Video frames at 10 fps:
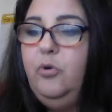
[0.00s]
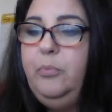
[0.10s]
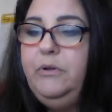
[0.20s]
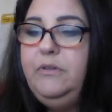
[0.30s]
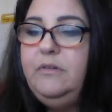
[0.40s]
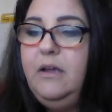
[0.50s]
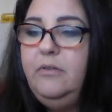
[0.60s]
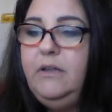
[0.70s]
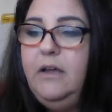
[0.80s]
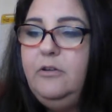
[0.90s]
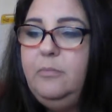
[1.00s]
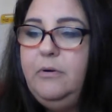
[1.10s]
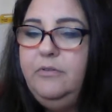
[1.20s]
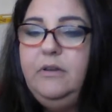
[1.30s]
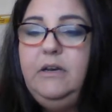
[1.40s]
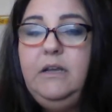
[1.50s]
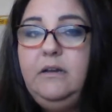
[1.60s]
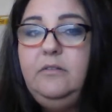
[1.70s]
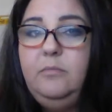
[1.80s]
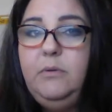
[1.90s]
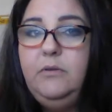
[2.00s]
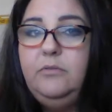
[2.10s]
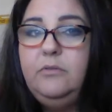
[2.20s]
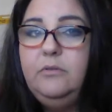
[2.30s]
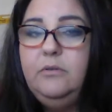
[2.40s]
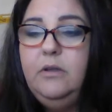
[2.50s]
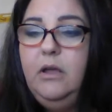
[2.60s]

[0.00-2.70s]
or puts down the other person, it is abuse.